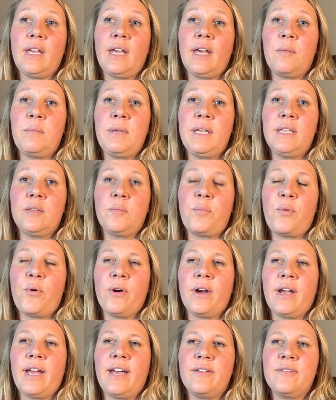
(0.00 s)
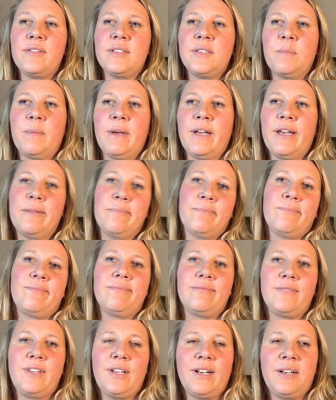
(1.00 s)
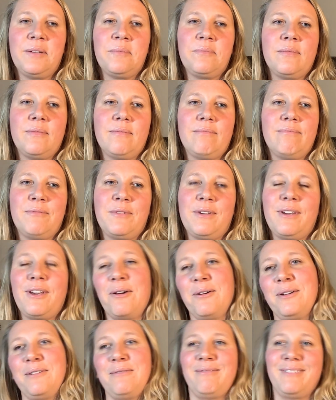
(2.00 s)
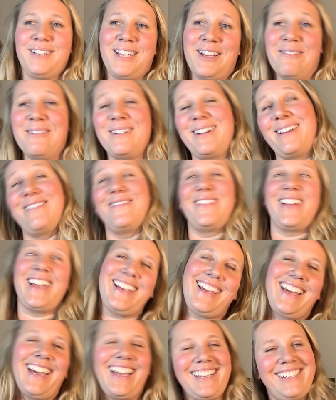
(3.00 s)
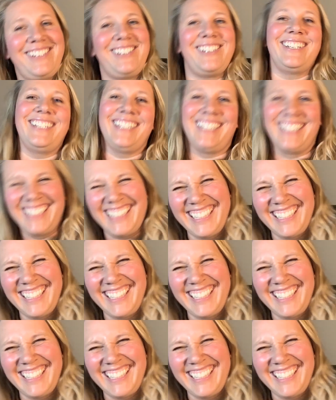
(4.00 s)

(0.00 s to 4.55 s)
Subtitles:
I'll be in the poorhouse, but going on vacation.